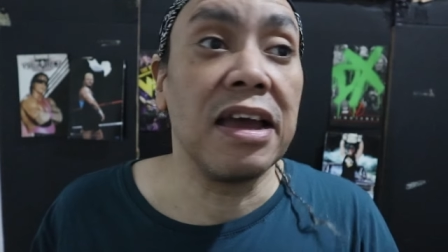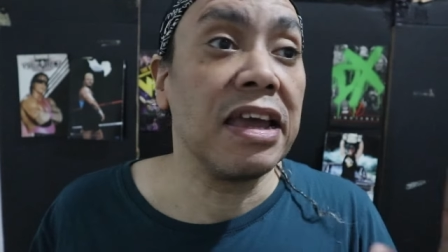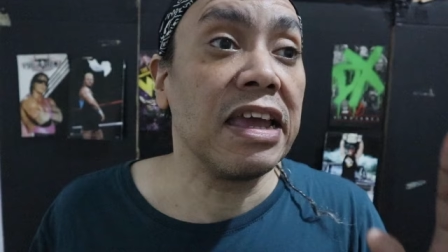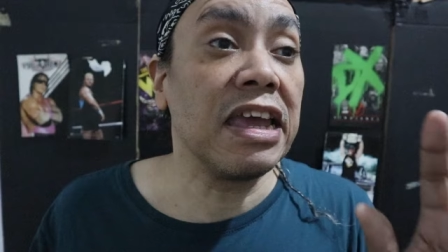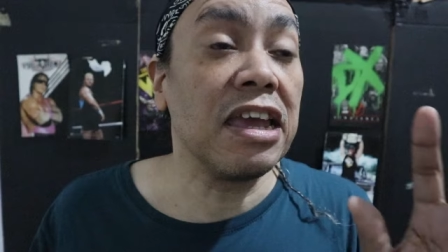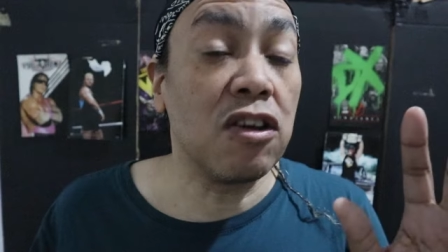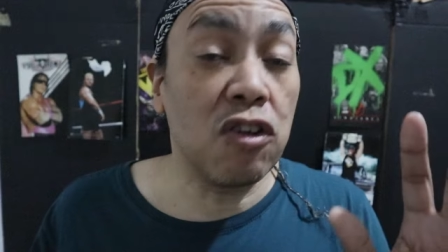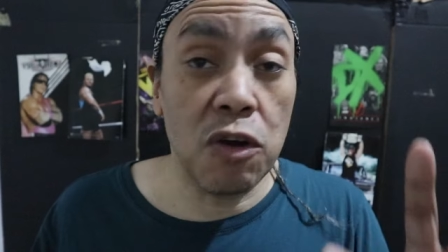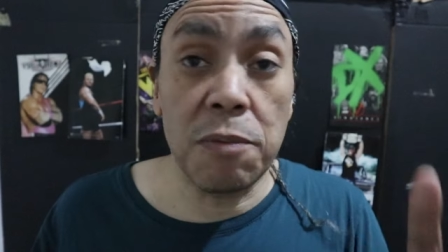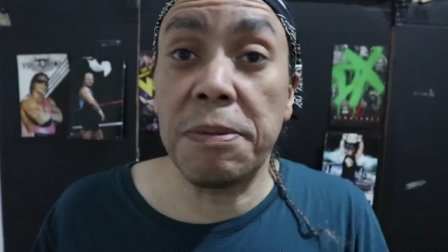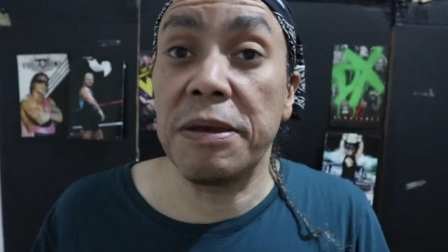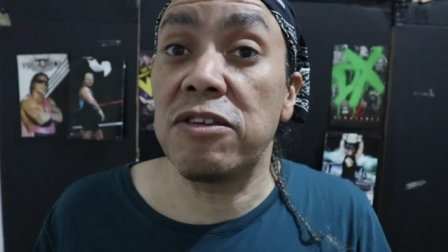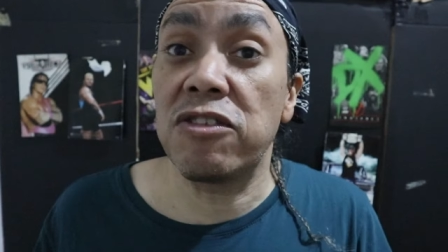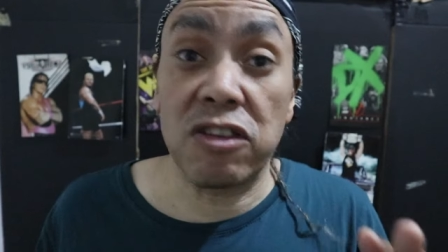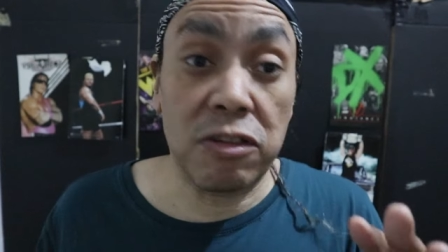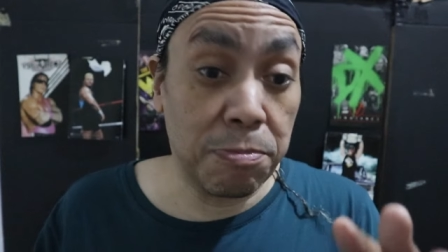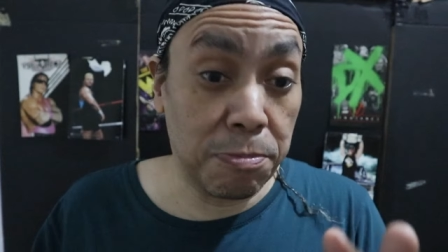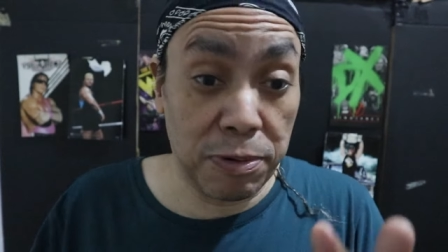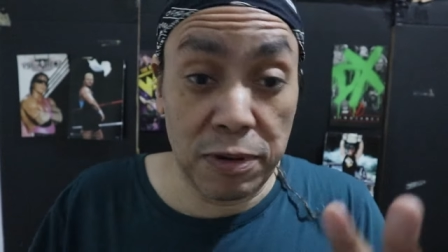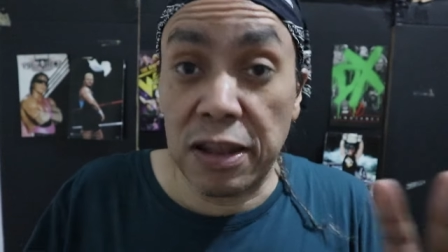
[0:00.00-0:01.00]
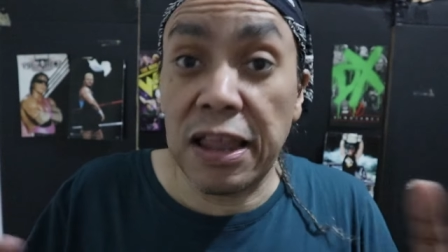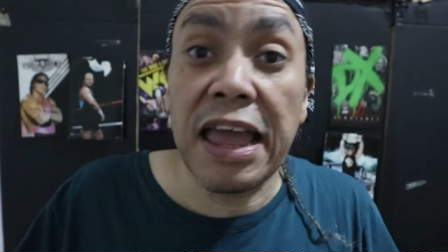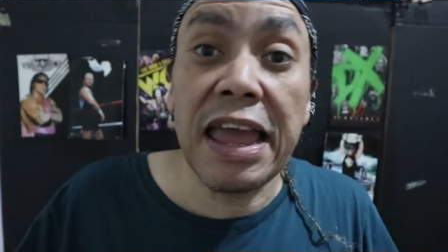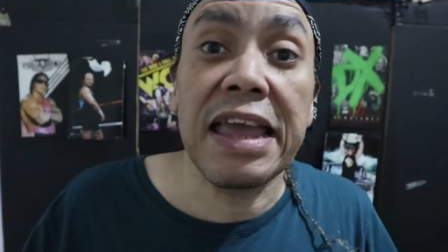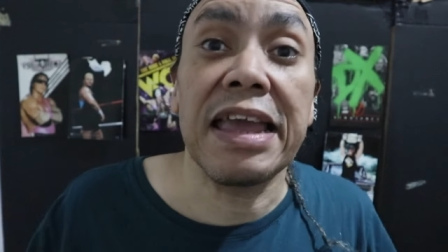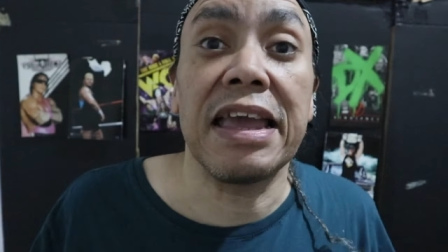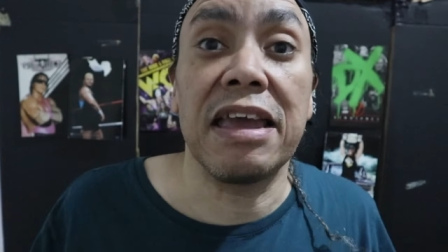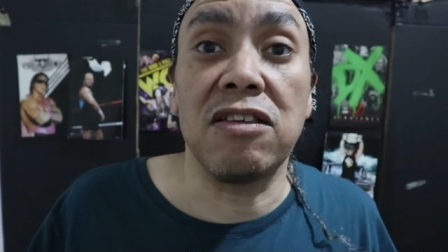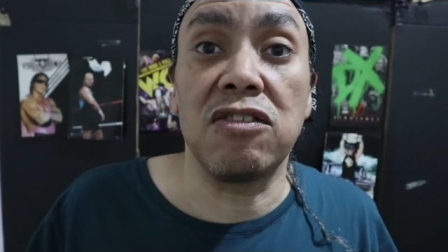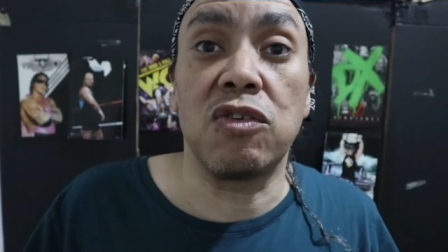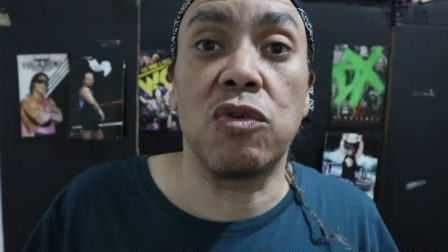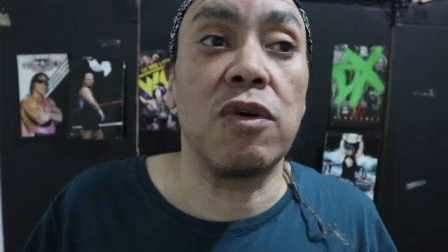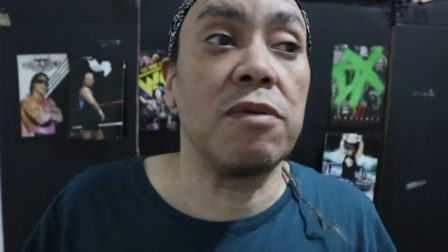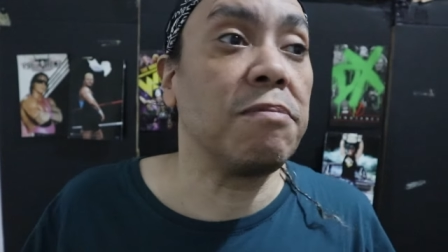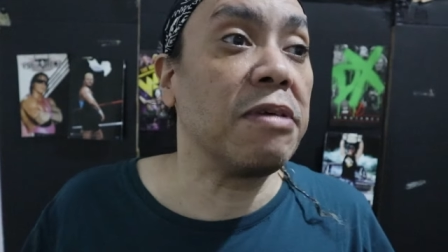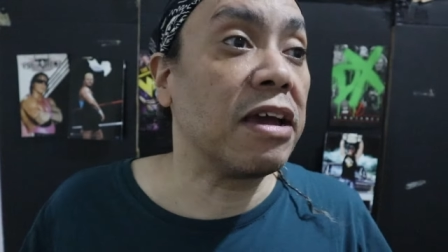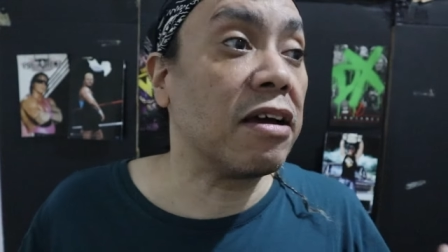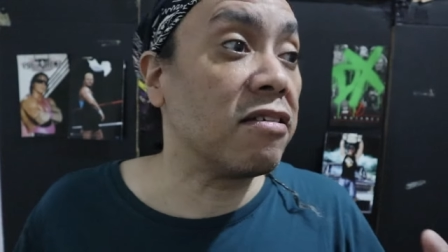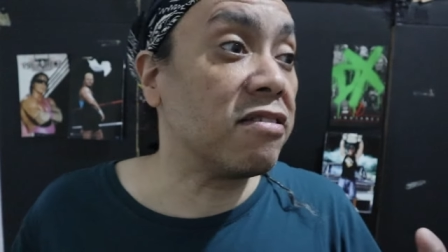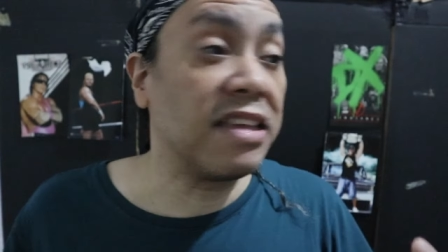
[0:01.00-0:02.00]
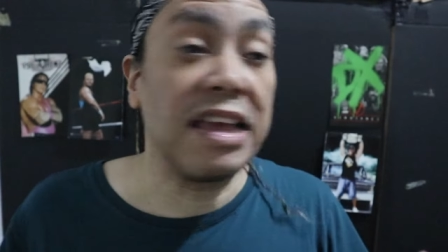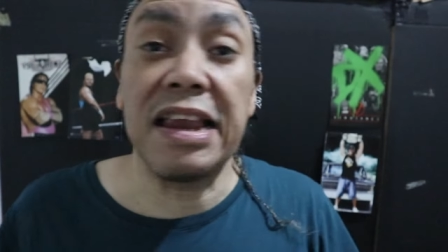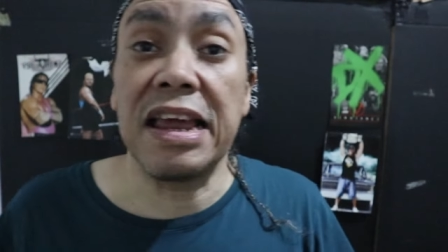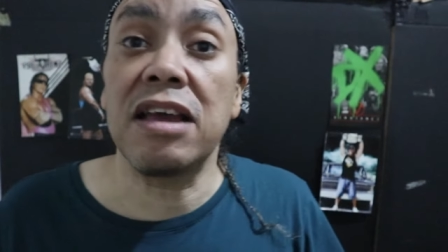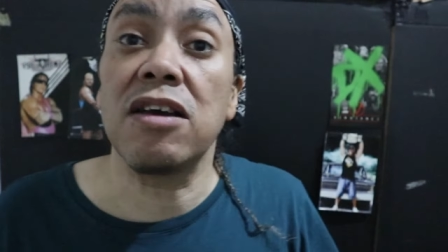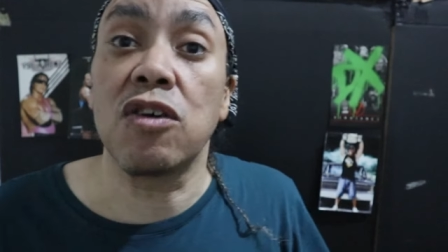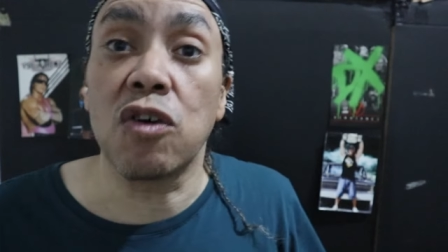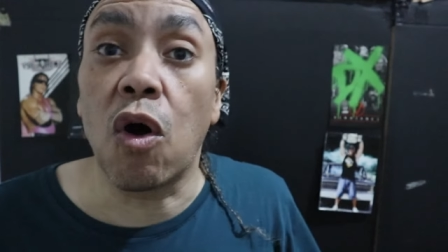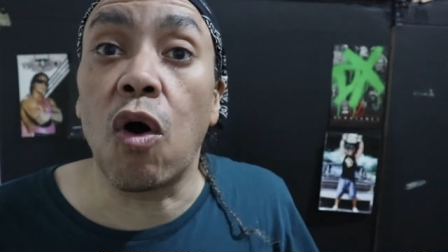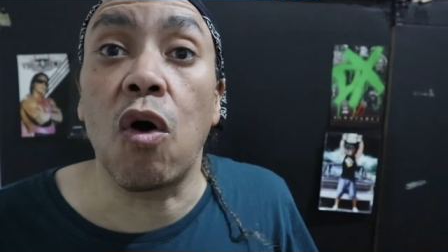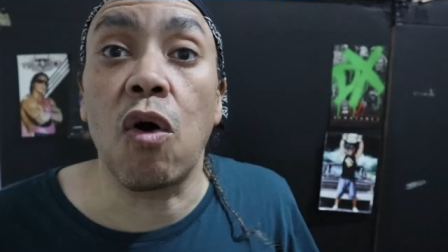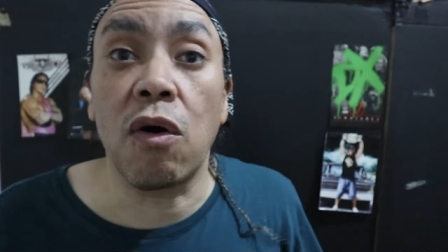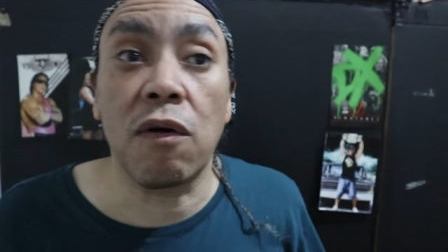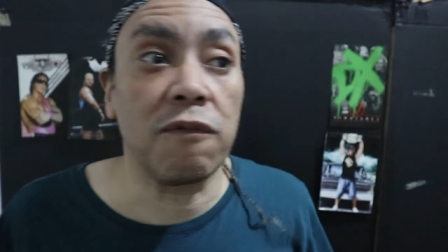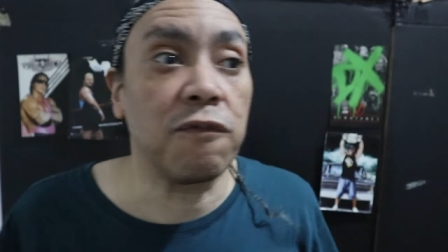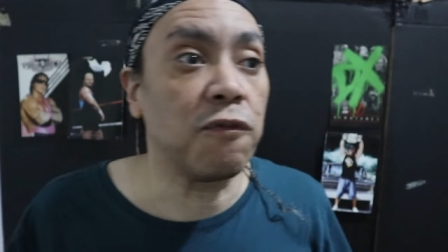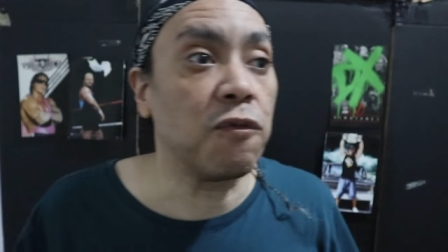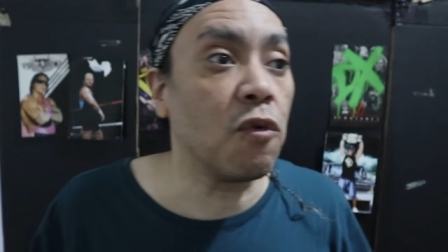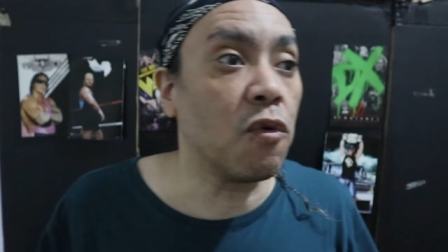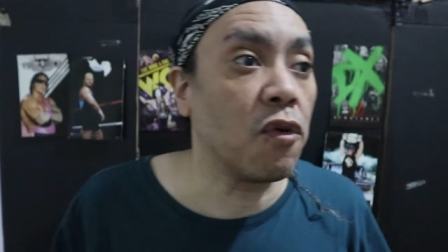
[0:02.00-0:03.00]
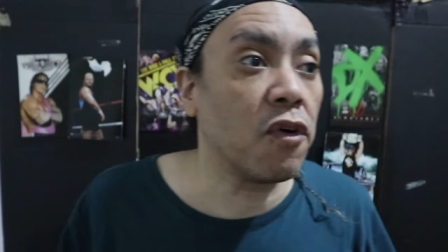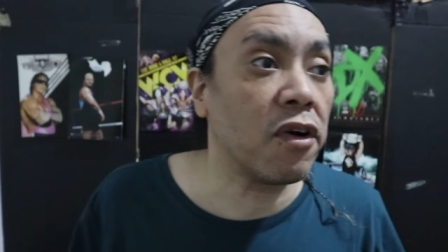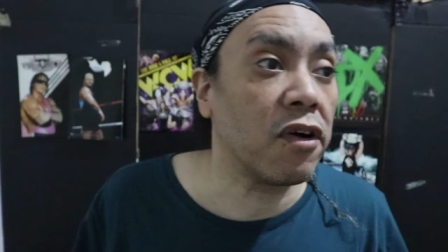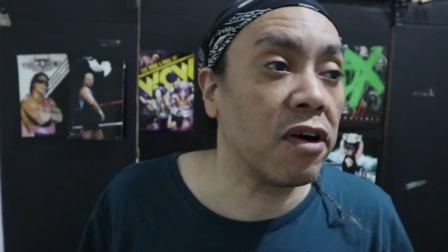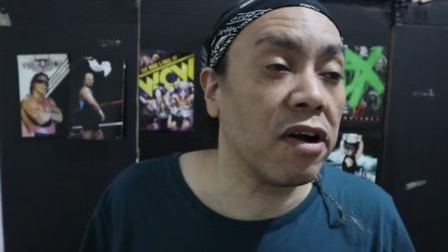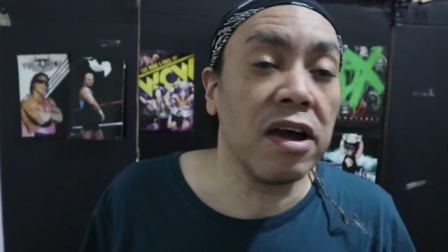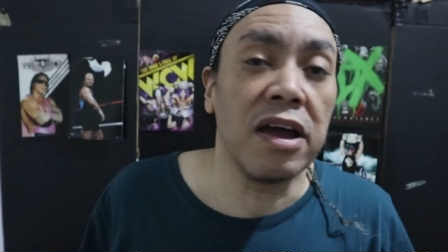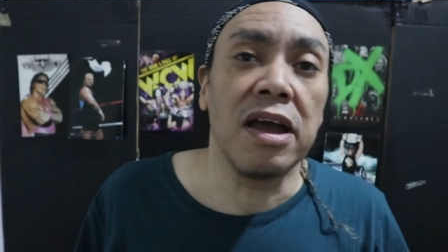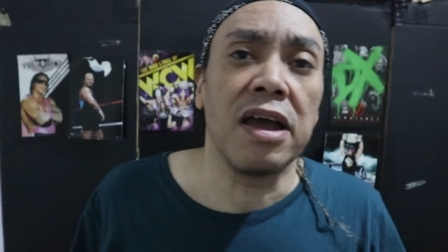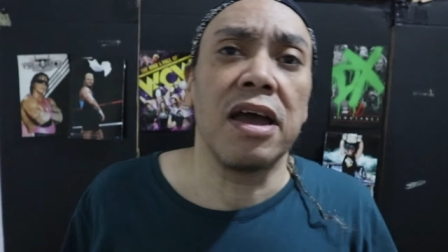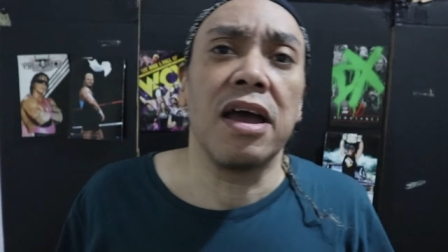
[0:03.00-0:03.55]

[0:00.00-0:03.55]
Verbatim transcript: He could be just playing into it because they didn't call for